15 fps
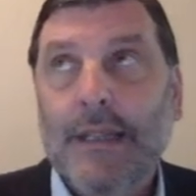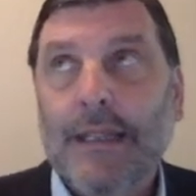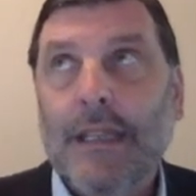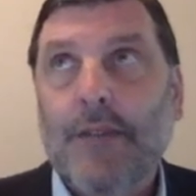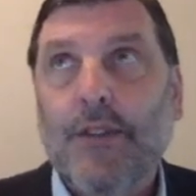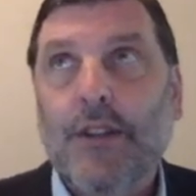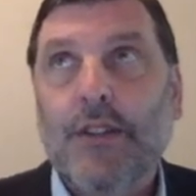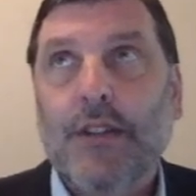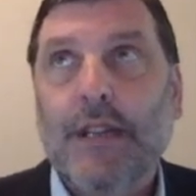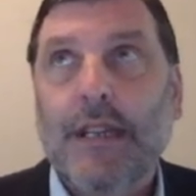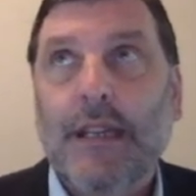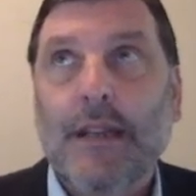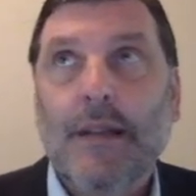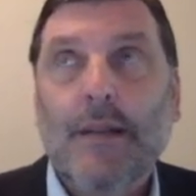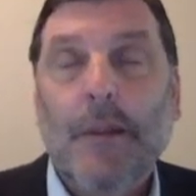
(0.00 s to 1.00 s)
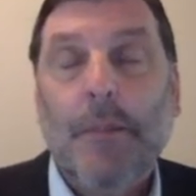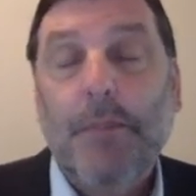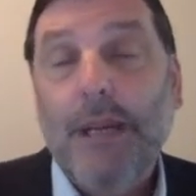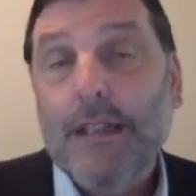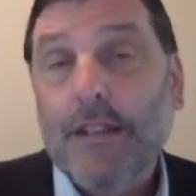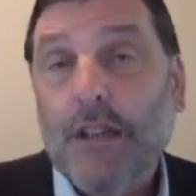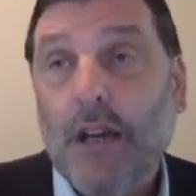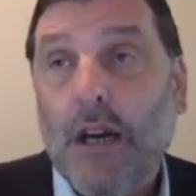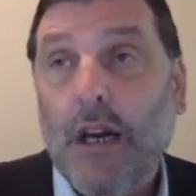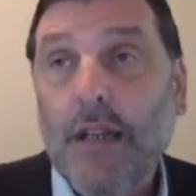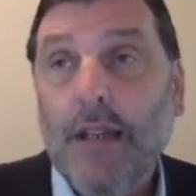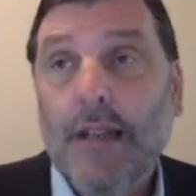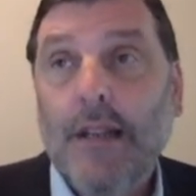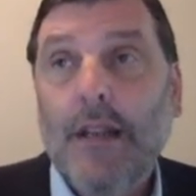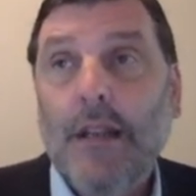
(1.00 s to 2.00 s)
If it's a
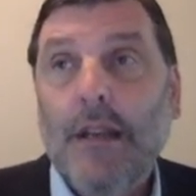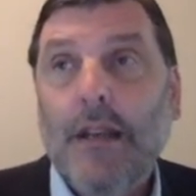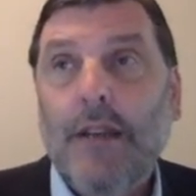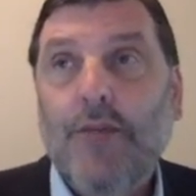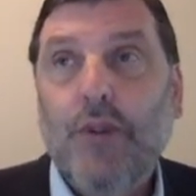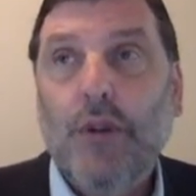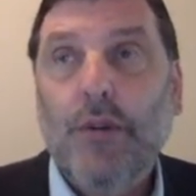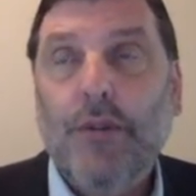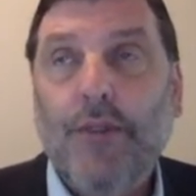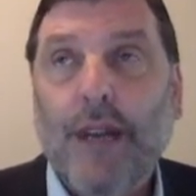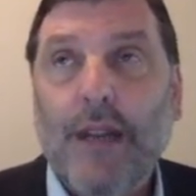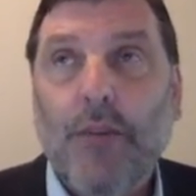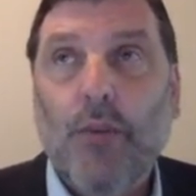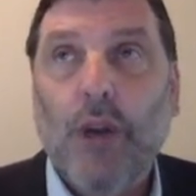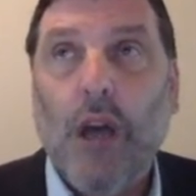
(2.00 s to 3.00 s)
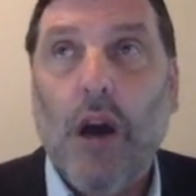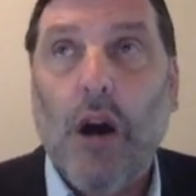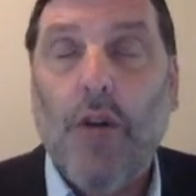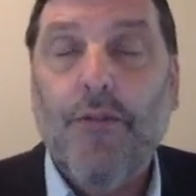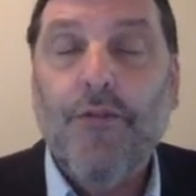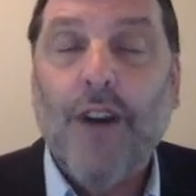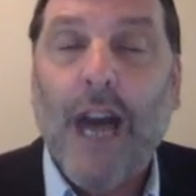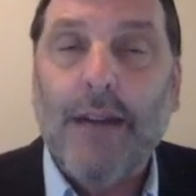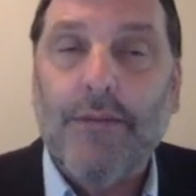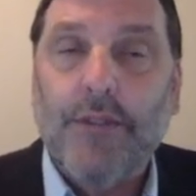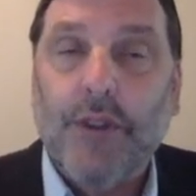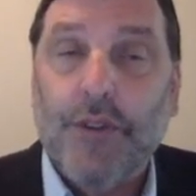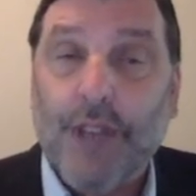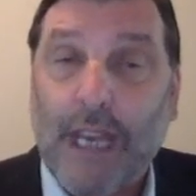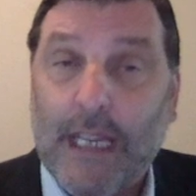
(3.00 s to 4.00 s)
pentagon, if we want to find out what all five of
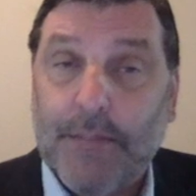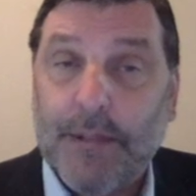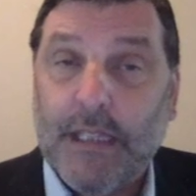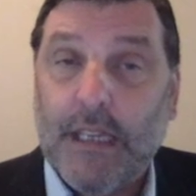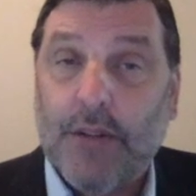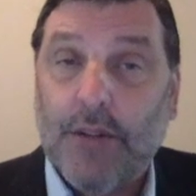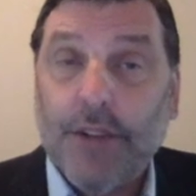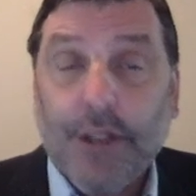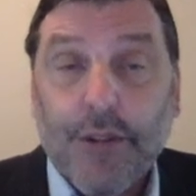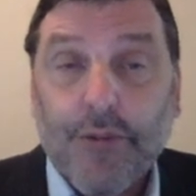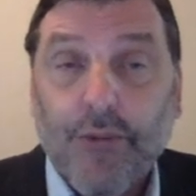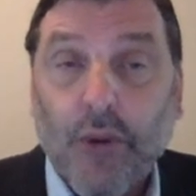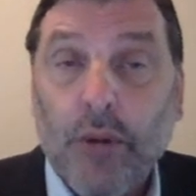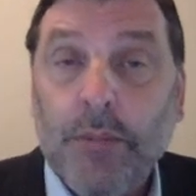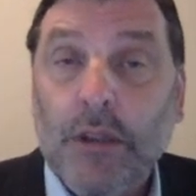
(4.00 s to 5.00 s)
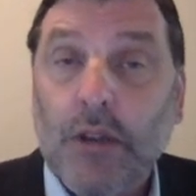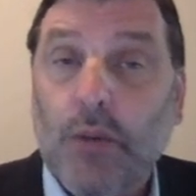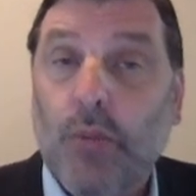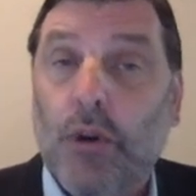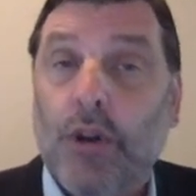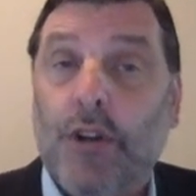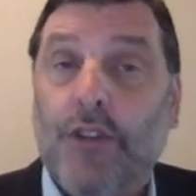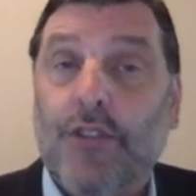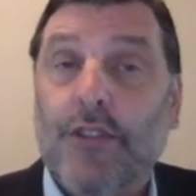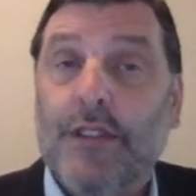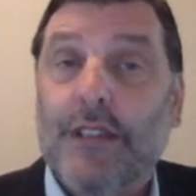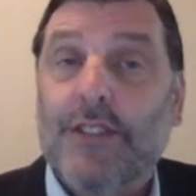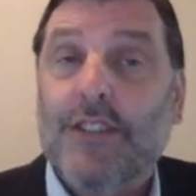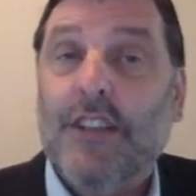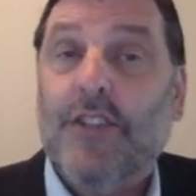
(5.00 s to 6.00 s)
those add up together. This formula works.
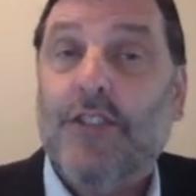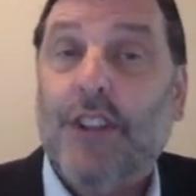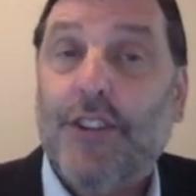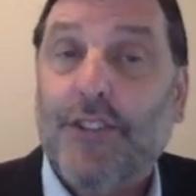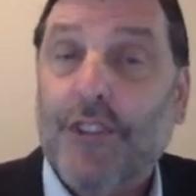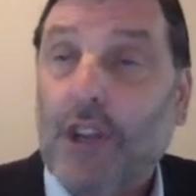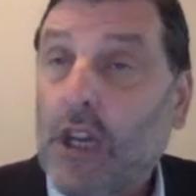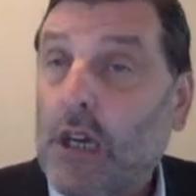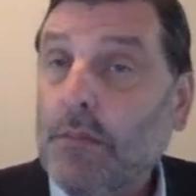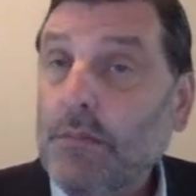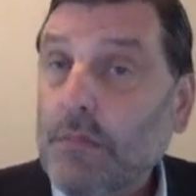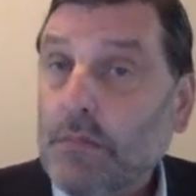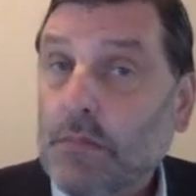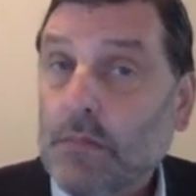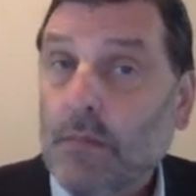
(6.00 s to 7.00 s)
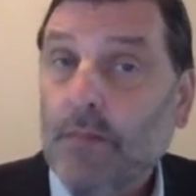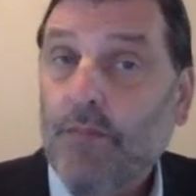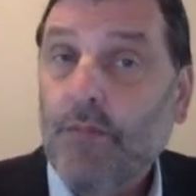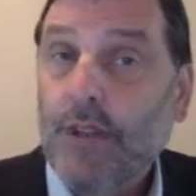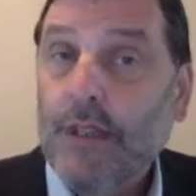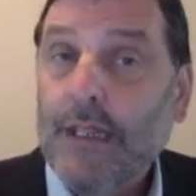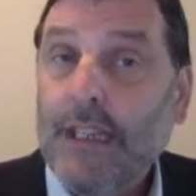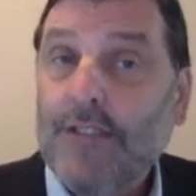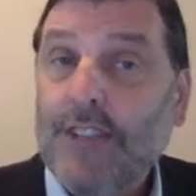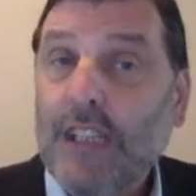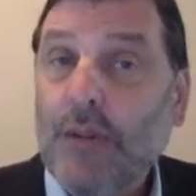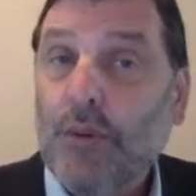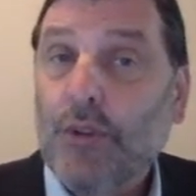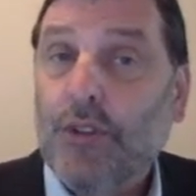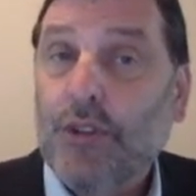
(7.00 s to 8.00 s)
It says the sum is
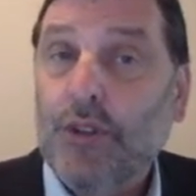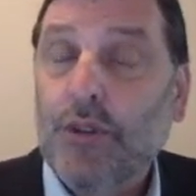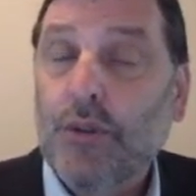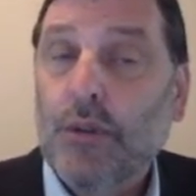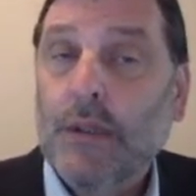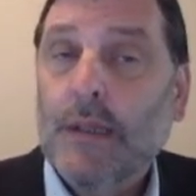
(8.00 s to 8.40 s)
equal to,